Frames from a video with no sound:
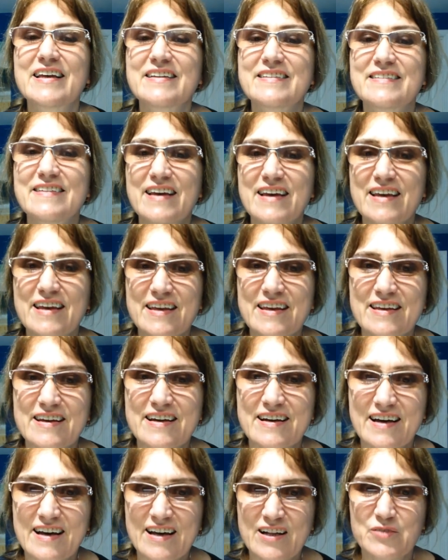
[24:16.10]
they
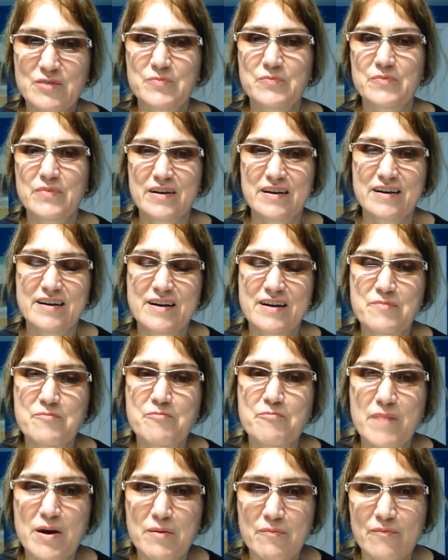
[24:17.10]
help
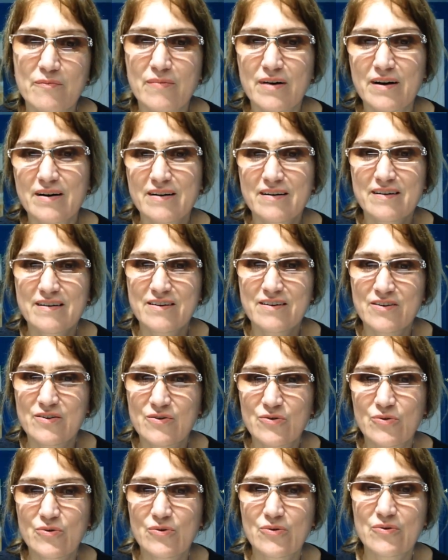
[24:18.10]
remember
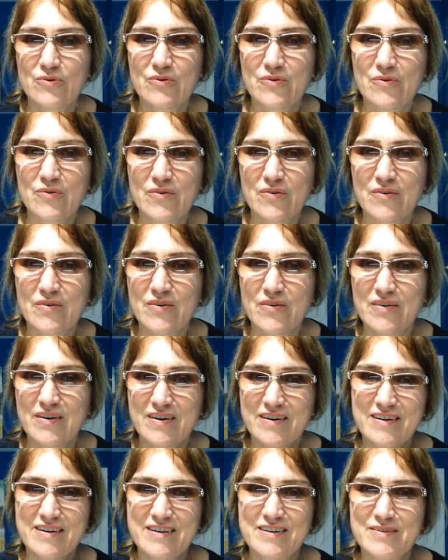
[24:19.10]
you
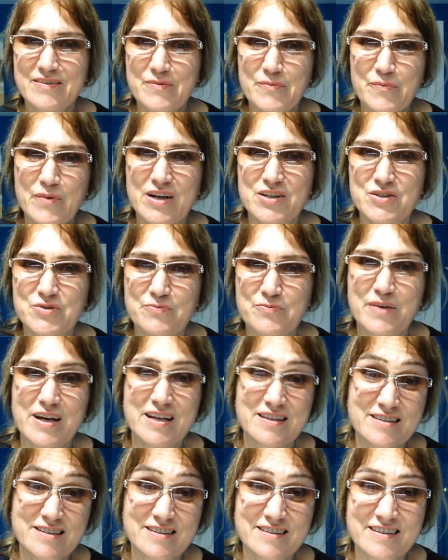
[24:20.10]
it much
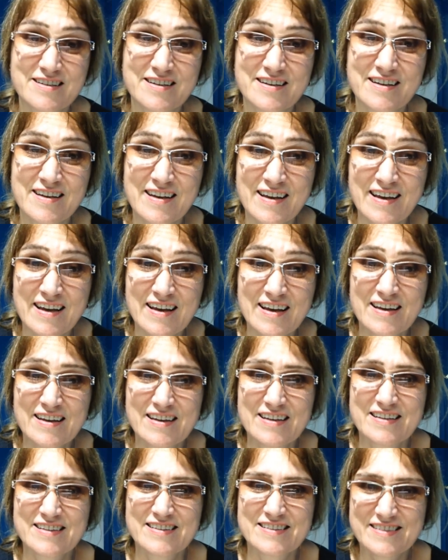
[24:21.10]
better.
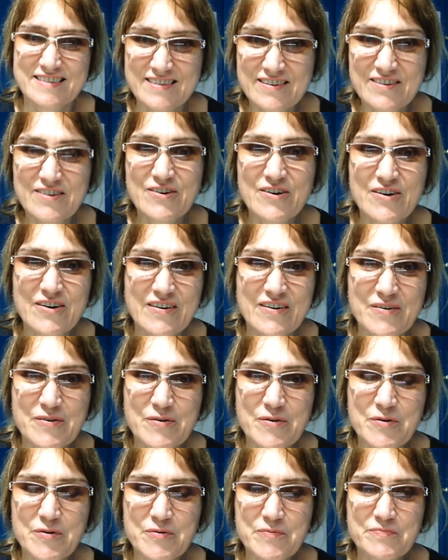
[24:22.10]
So
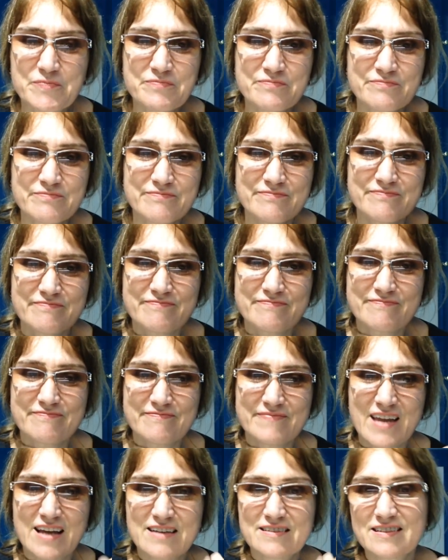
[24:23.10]

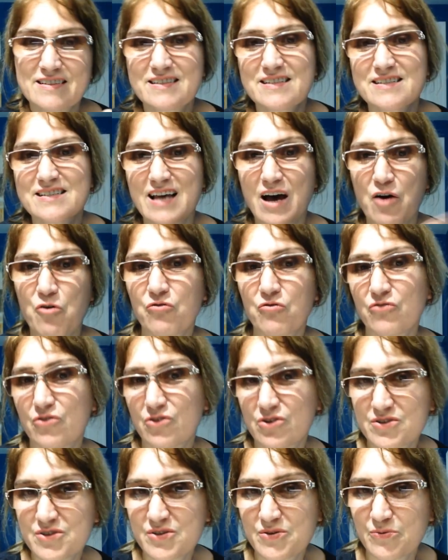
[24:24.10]
this is our
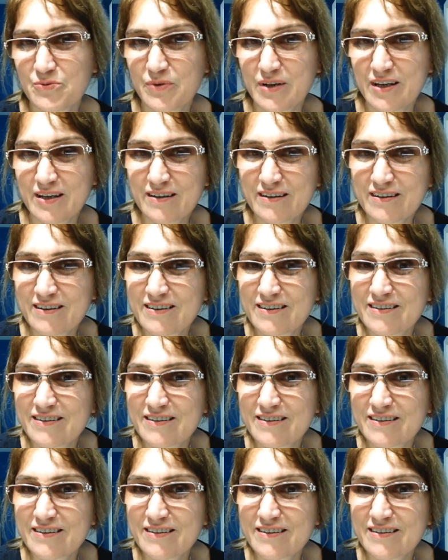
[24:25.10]
first week